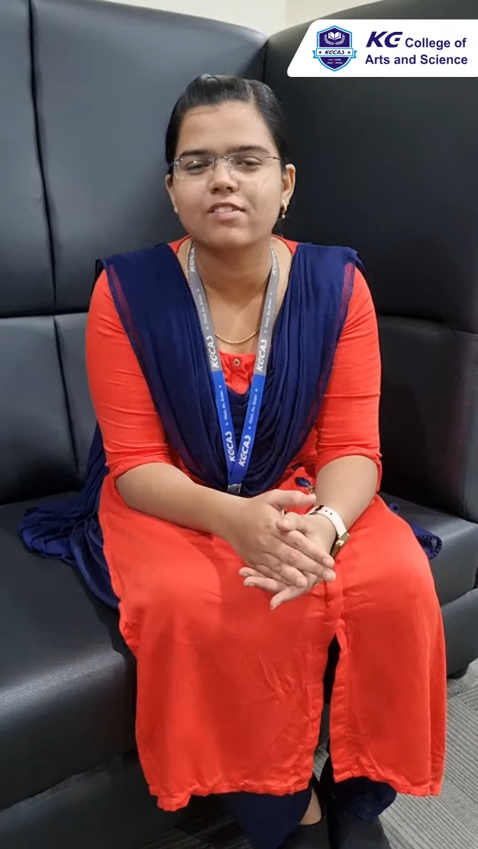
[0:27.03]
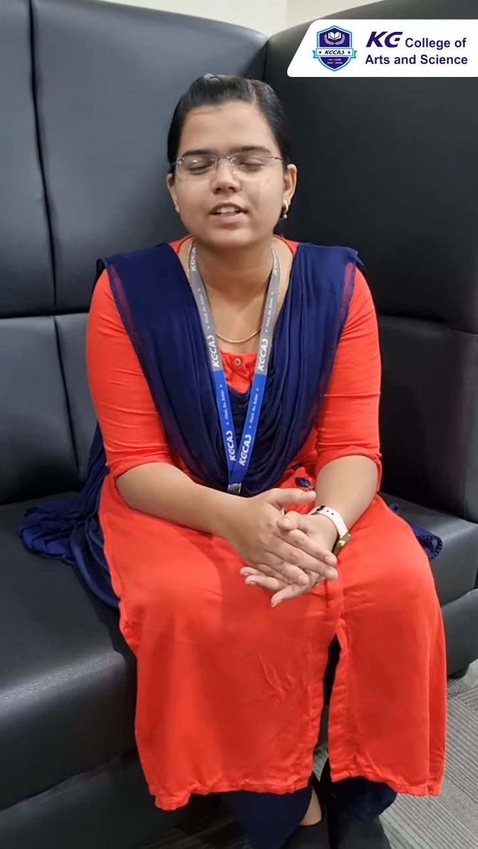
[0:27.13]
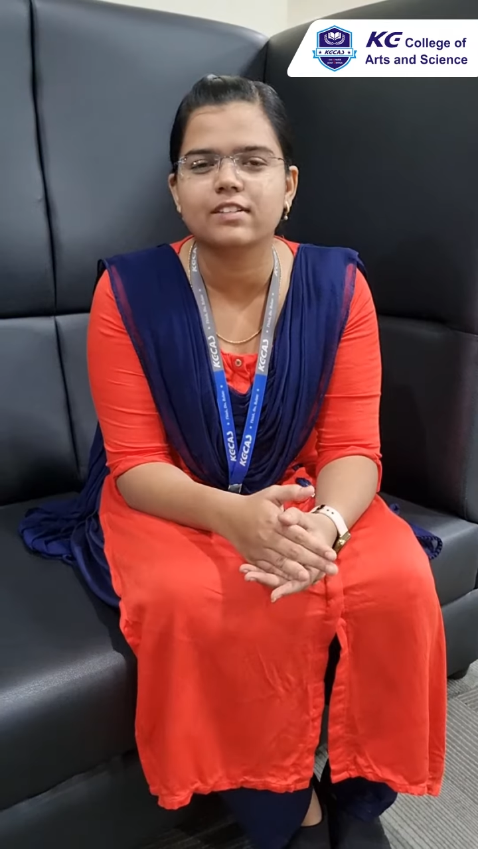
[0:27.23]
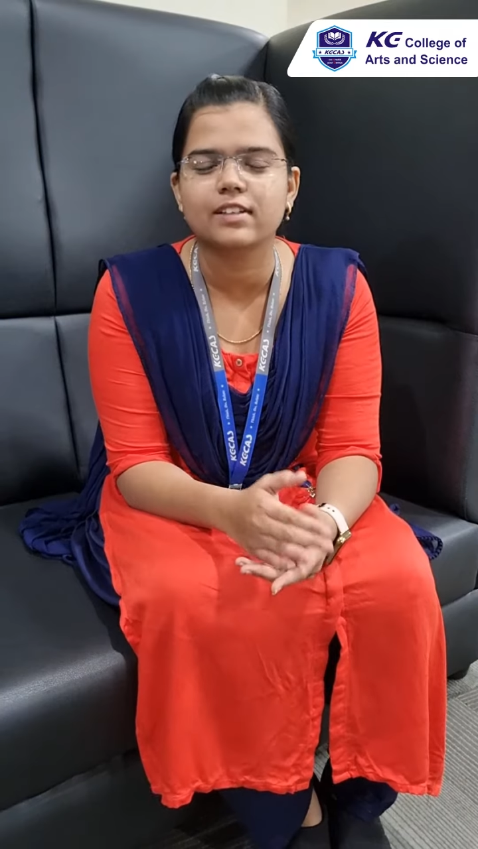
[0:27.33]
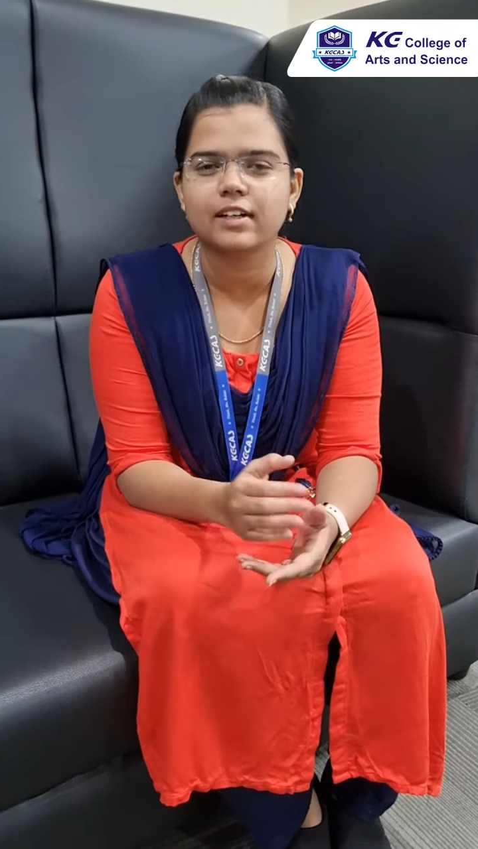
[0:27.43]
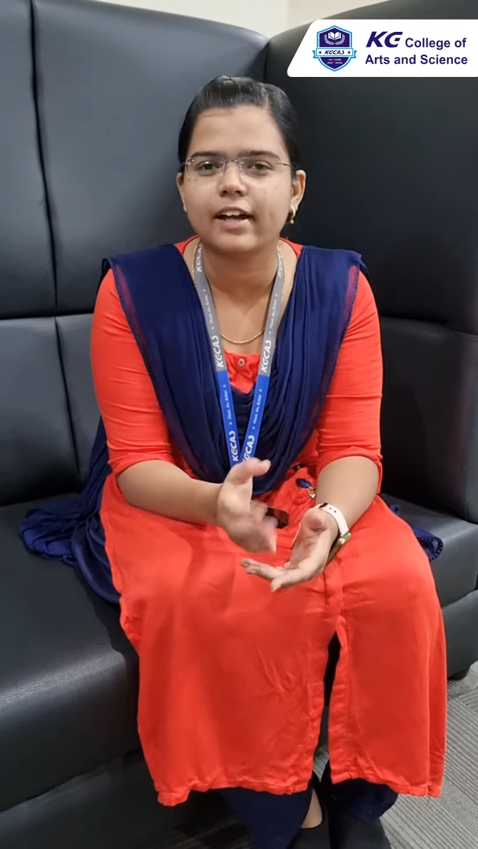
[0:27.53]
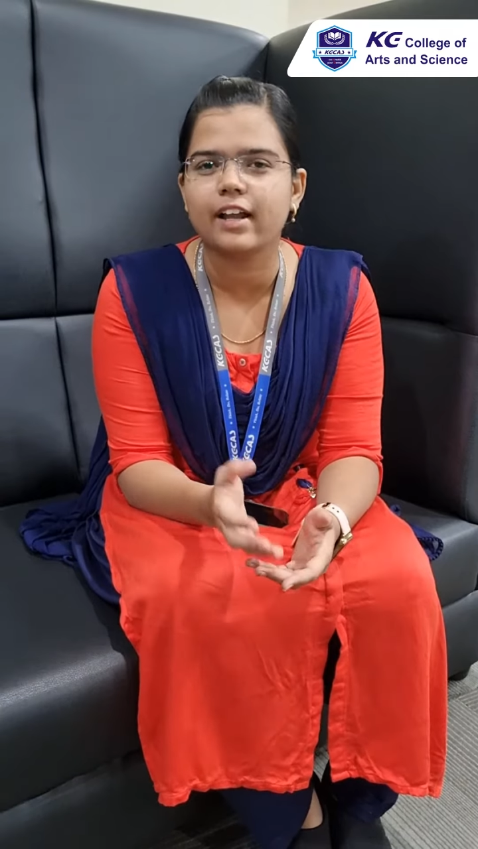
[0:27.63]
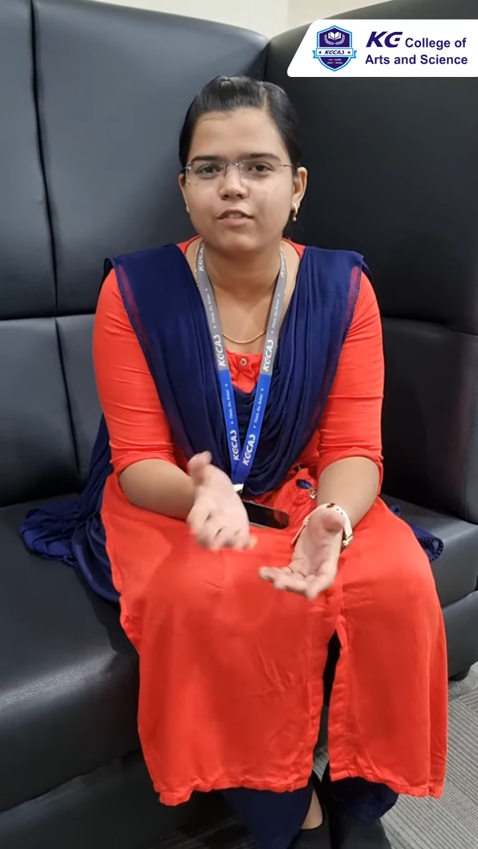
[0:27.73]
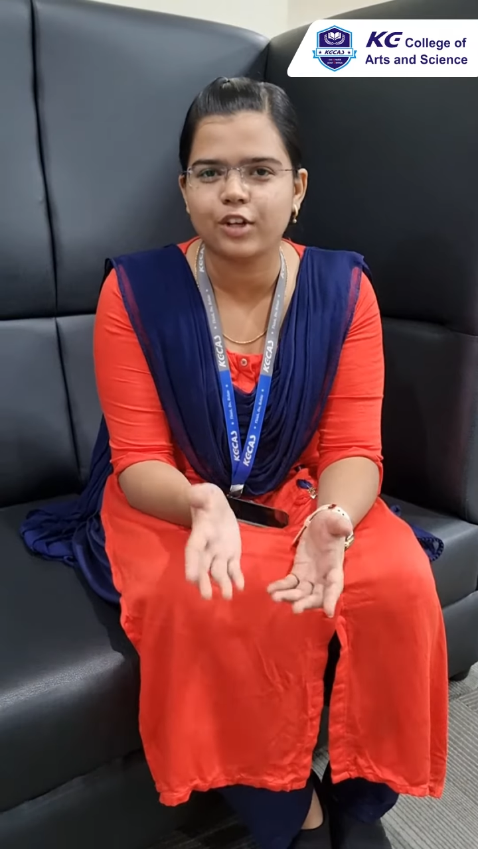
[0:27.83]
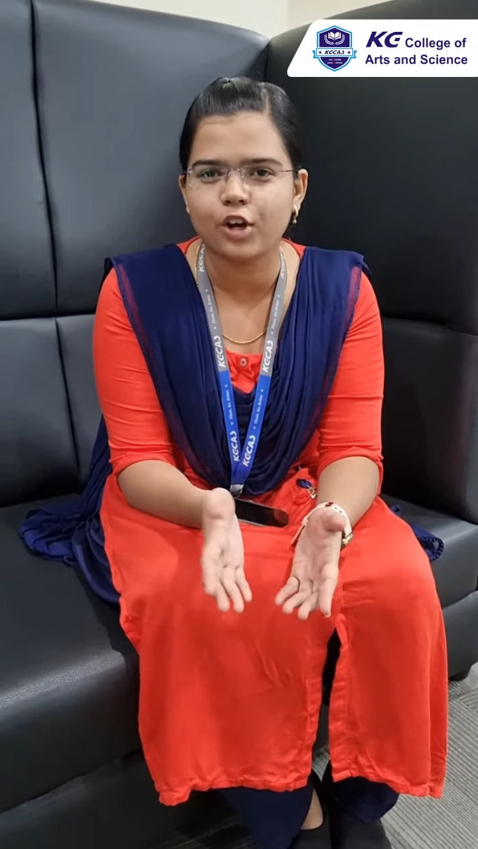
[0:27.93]
with the
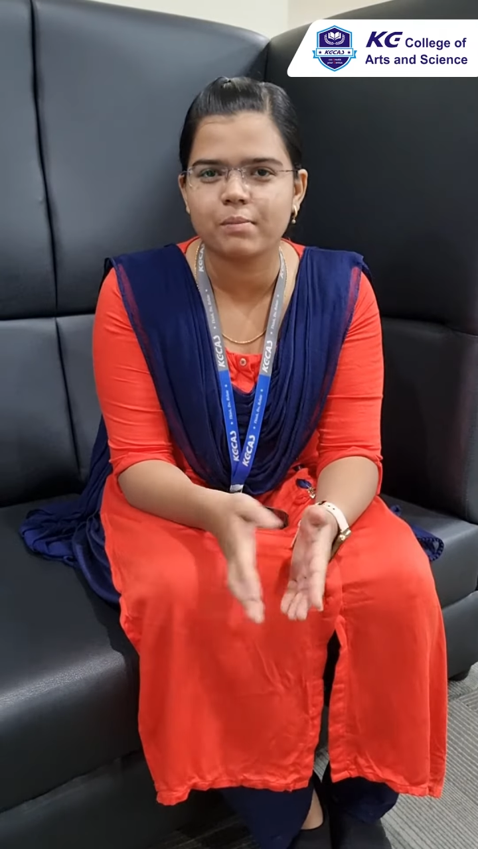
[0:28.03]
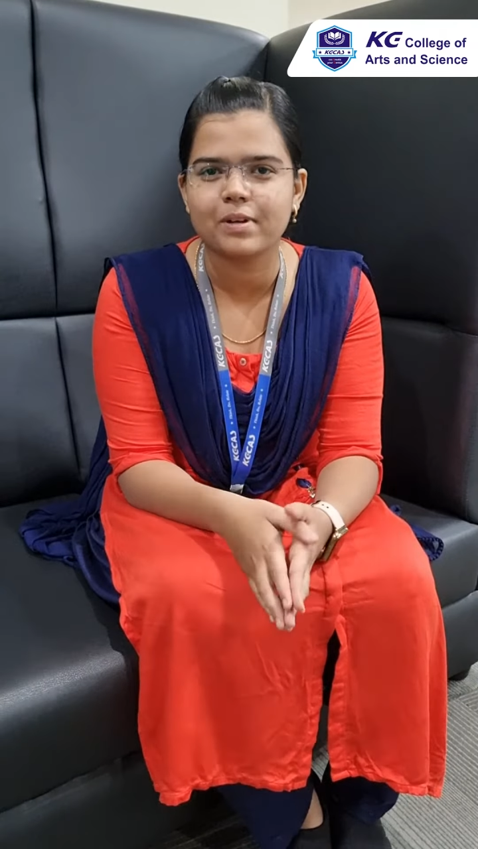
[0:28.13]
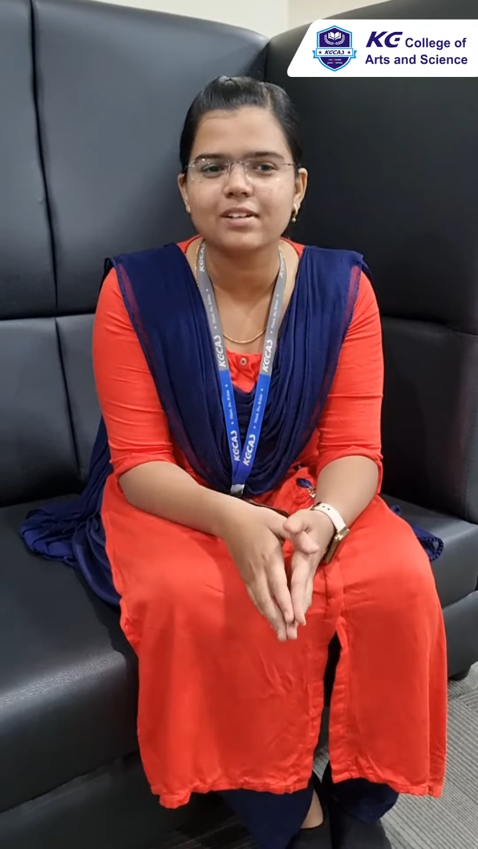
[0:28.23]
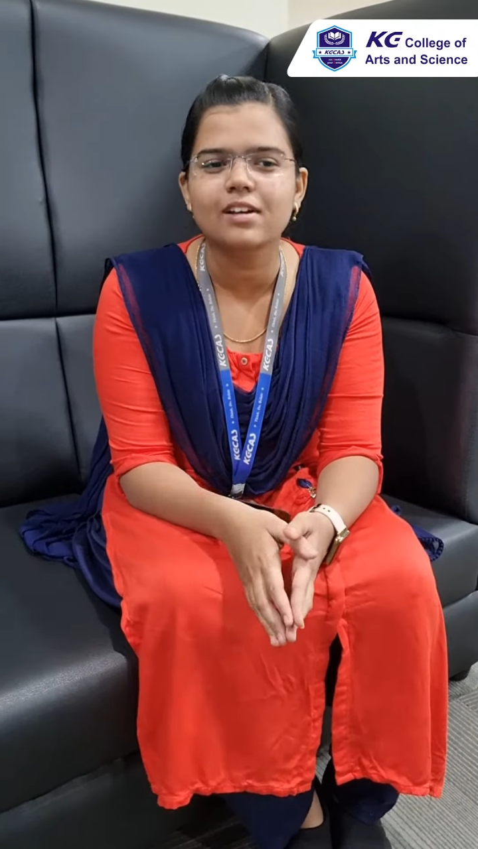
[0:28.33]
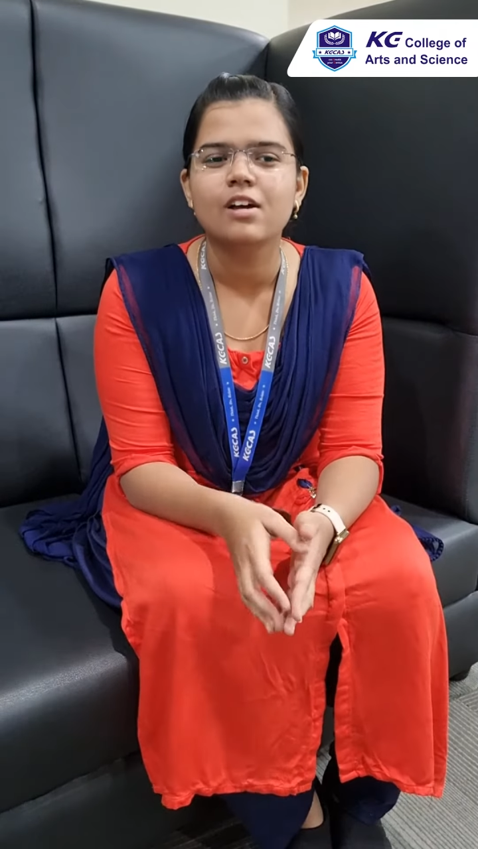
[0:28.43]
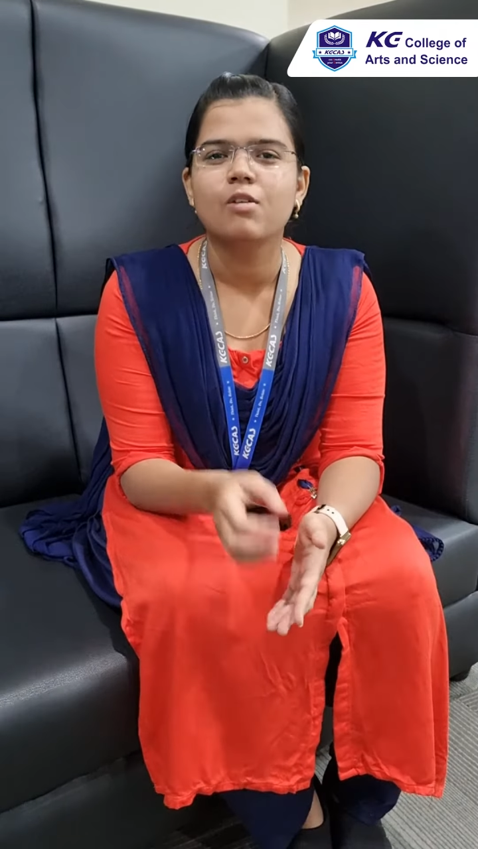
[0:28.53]
environment